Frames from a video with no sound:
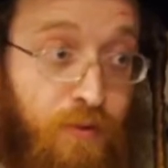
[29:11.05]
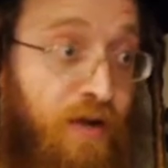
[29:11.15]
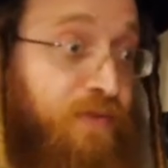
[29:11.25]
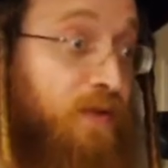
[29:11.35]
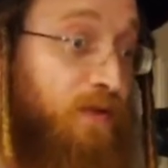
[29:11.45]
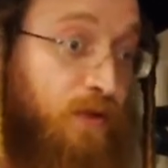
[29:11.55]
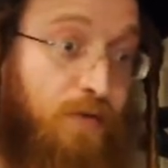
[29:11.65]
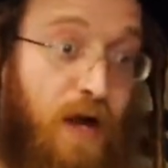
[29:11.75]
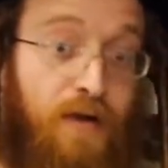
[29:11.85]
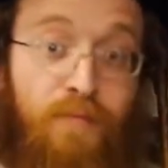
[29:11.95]
I would have to look
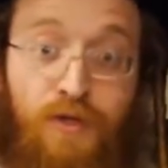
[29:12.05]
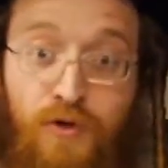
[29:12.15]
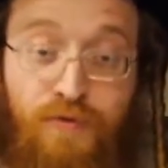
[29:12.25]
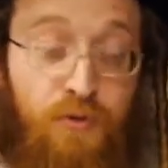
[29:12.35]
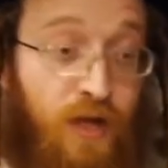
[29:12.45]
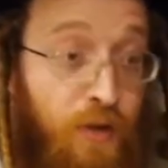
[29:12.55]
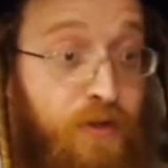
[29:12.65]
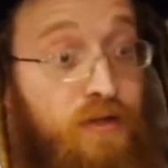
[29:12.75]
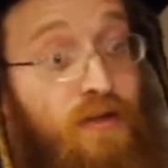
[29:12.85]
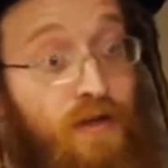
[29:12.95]
around and make sure everyone's okay
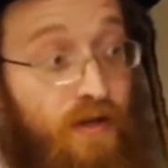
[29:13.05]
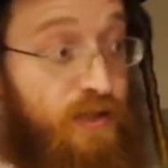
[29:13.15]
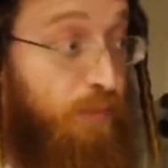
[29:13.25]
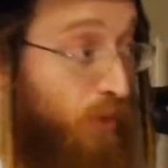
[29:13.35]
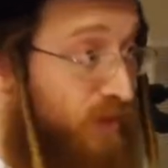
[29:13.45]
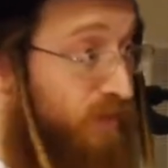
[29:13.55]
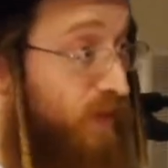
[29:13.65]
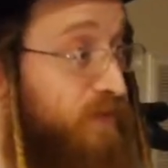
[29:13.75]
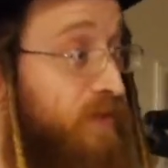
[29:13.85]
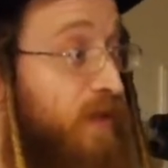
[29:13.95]
with it, at least most of
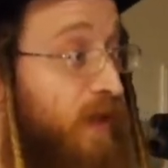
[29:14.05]
us,